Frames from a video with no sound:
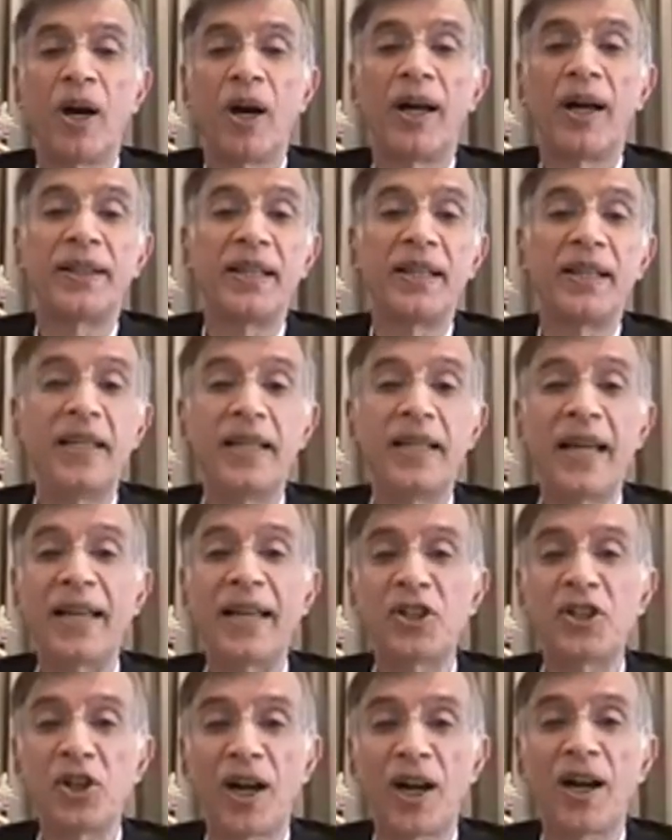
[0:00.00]
the
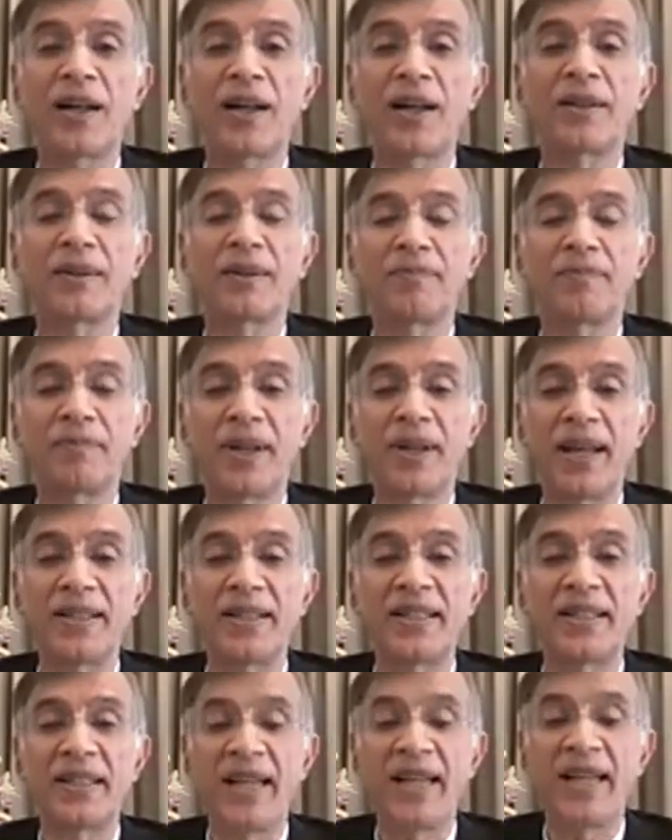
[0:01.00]
HR,
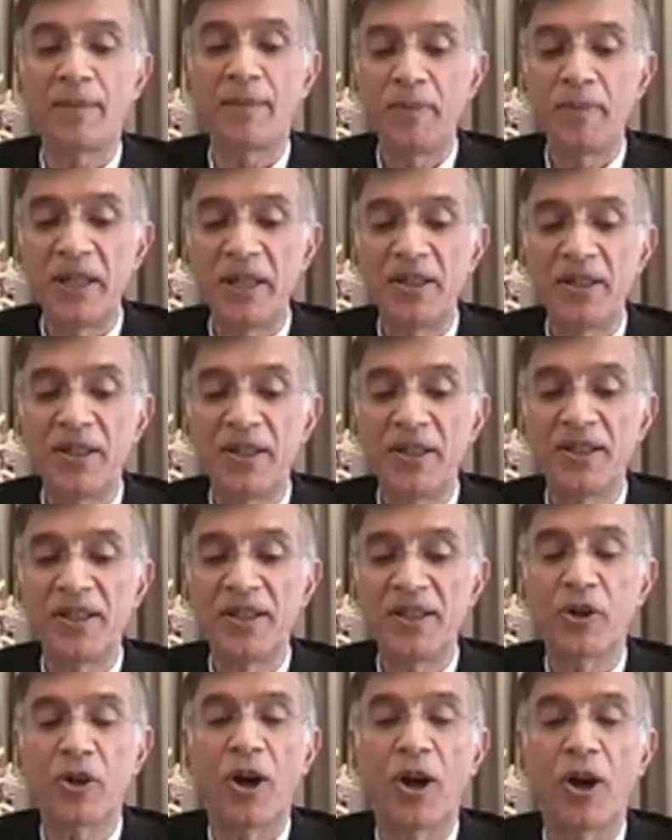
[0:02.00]
KC and
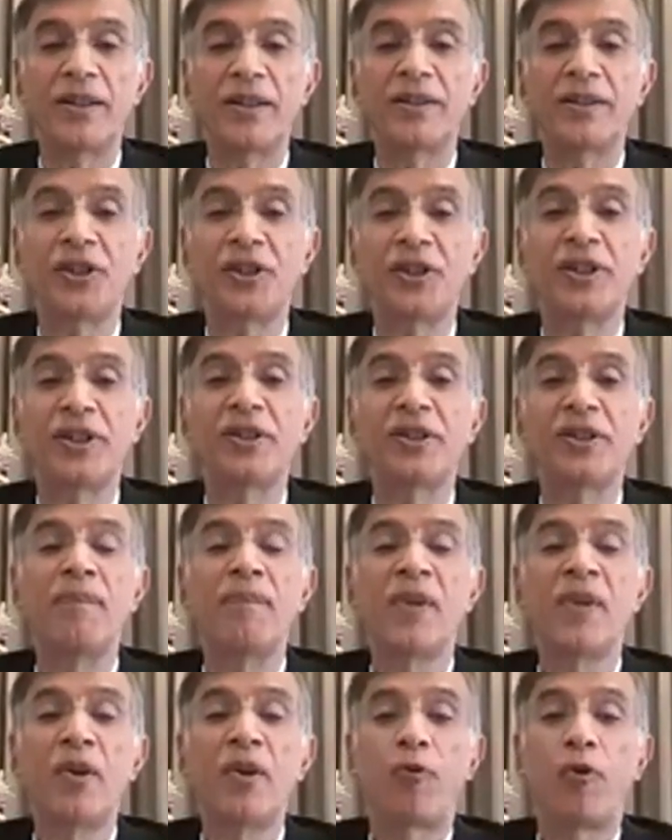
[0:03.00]
BTTC colleges
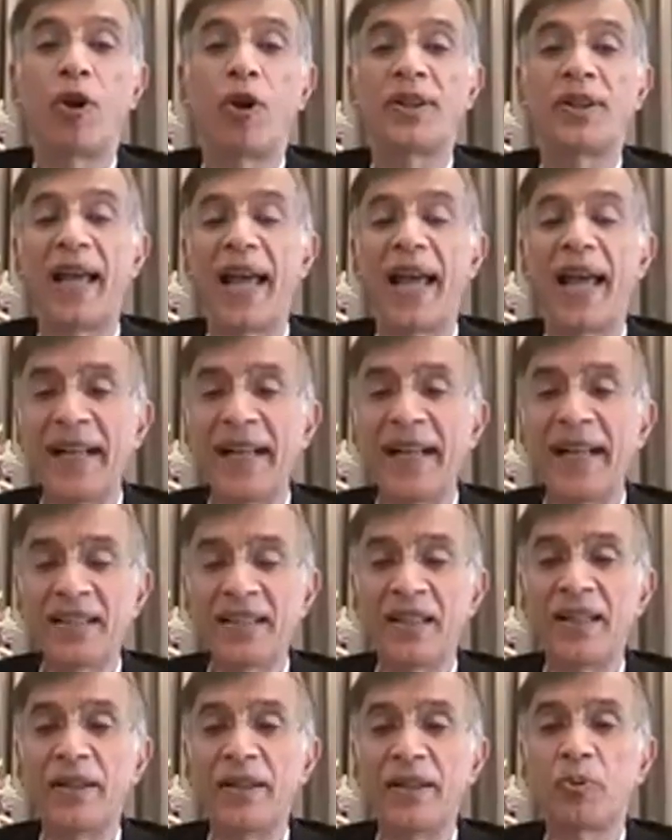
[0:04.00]
for the
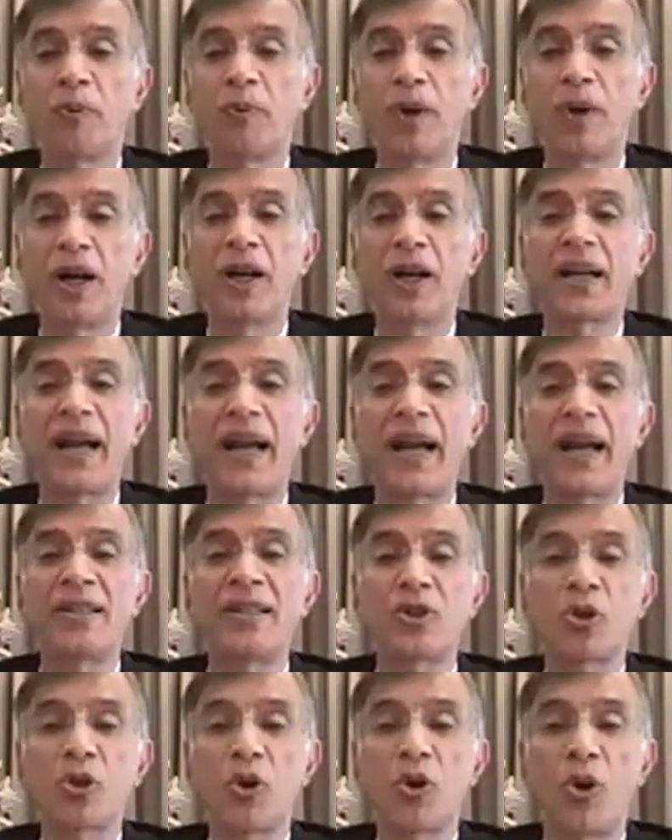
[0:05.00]
excellent work and
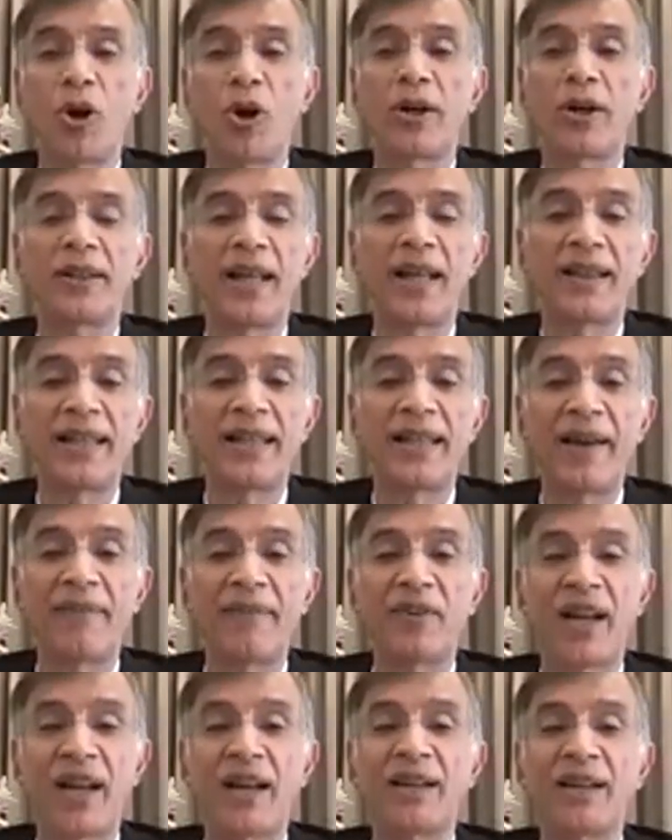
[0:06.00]
score that they
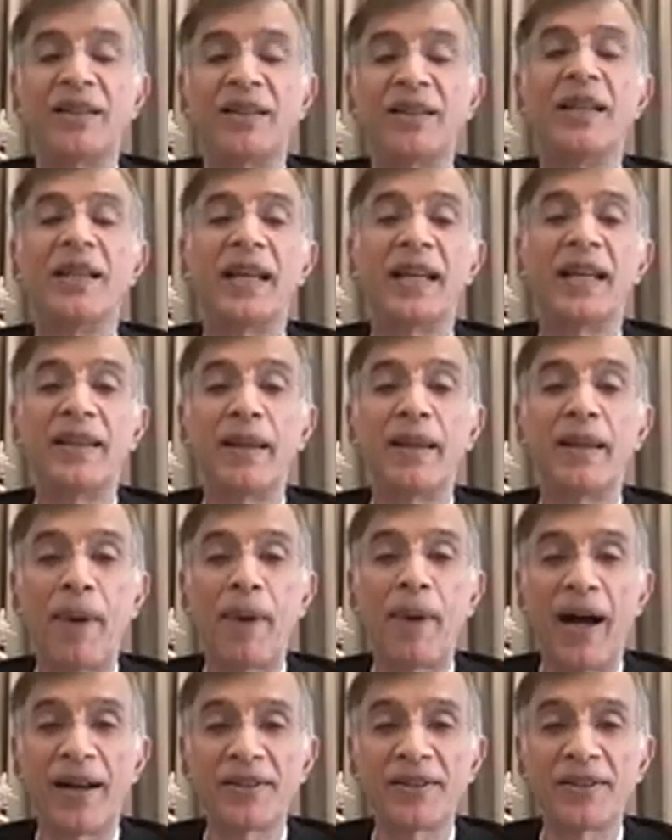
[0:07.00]
have done in the
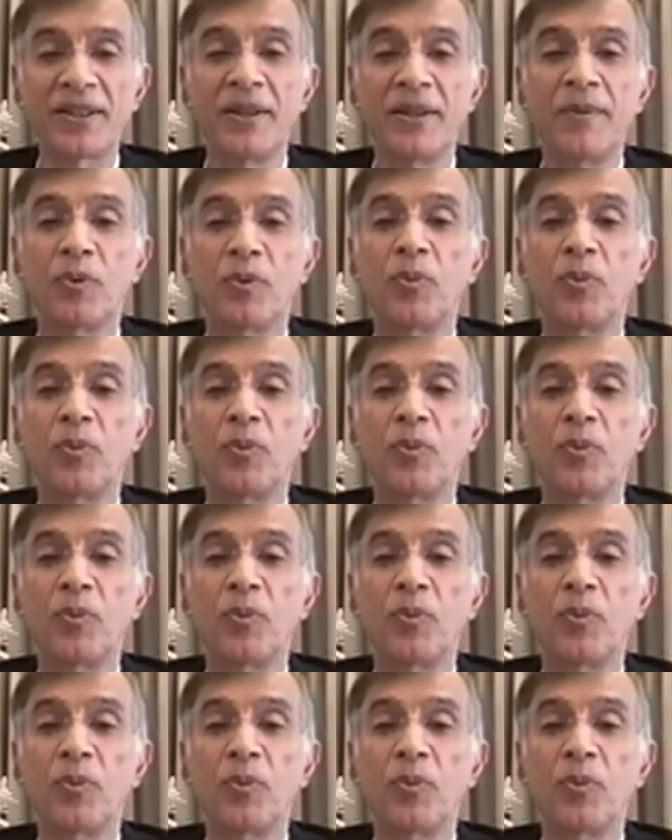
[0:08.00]
past,